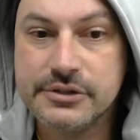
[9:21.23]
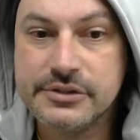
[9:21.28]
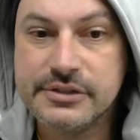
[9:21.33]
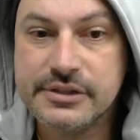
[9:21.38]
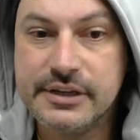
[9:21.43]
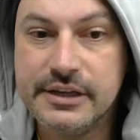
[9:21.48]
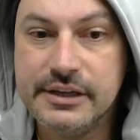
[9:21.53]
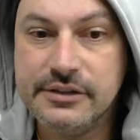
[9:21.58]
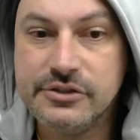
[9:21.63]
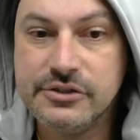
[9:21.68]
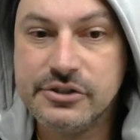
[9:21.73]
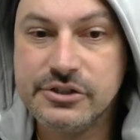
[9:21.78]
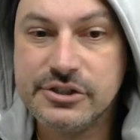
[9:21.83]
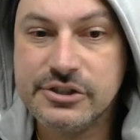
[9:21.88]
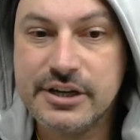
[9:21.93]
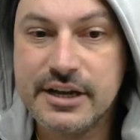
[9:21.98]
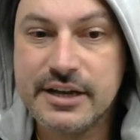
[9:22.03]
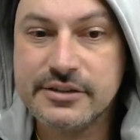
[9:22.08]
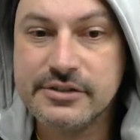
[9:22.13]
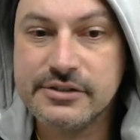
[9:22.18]
see
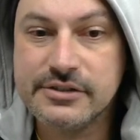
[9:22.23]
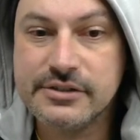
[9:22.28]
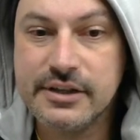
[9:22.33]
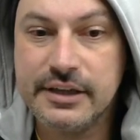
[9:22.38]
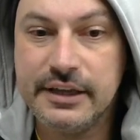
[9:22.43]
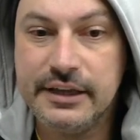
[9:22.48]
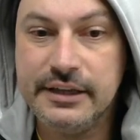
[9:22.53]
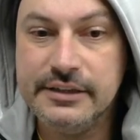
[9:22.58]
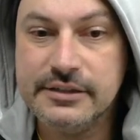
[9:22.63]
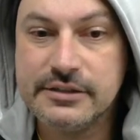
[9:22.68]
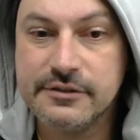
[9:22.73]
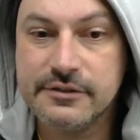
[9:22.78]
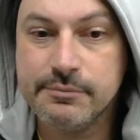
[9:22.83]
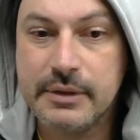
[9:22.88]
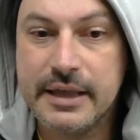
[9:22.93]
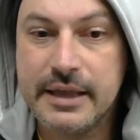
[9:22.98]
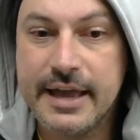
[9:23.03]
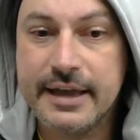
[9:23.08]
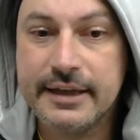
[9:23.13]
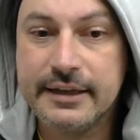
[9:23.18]
just the hint of
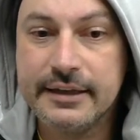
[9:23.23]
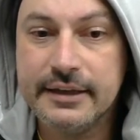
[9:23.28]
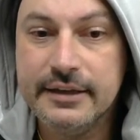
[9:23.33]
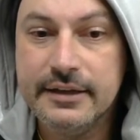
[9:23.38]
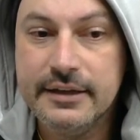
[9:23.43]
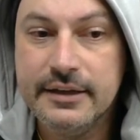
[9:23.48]
black,